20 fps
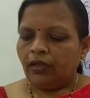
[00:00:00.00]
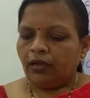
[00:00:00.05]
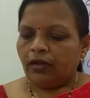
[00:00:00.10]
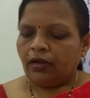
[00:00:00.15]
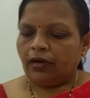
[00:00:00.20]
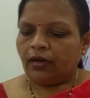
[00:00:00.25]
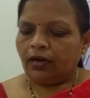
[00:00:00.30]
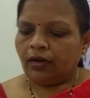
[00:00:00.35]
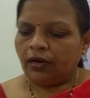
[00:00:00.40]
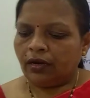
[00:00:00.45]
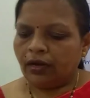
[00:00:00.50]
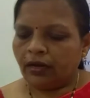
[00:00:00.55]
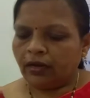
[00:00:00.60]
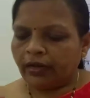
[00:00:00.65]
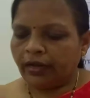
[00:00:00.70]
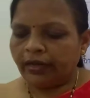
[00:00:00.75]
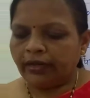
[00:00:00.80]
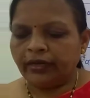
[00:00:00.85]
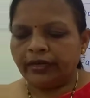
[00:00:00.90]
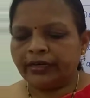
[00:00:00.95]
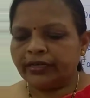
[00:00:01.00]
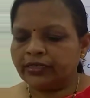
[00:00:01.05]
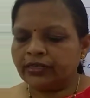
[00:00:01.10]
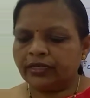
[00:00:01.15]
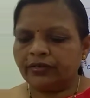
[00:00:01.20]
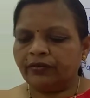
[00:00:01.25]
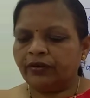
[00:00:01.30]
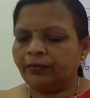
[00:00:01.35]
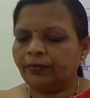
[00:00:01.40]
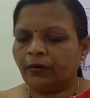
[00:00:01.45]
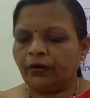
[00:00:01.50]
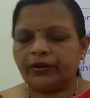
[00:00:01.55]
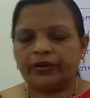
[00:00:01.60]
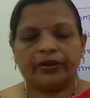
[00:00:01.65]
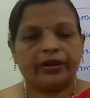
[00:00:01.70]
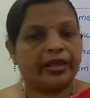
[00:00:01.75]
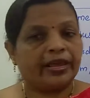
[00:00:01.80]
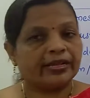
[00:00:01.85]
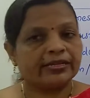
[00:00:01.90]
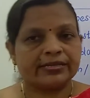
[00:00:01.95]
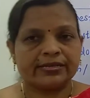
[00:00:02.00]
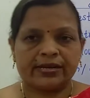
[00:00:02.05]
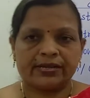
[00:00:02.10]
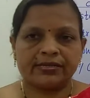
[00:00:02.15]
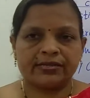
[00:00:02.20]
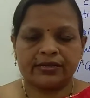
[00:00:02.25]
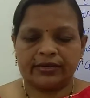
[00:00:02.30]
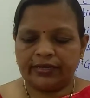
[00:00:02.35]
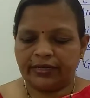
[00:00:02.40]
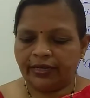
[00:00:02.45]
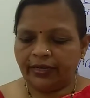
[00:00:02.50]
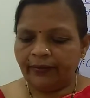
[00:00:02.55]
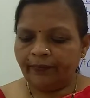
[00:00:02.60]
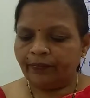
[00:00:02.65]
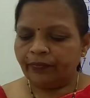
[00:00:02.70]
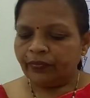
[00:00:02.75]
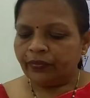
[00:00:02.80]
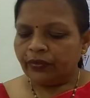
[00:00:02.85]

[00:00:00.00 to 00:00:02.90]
It is given for your extra study.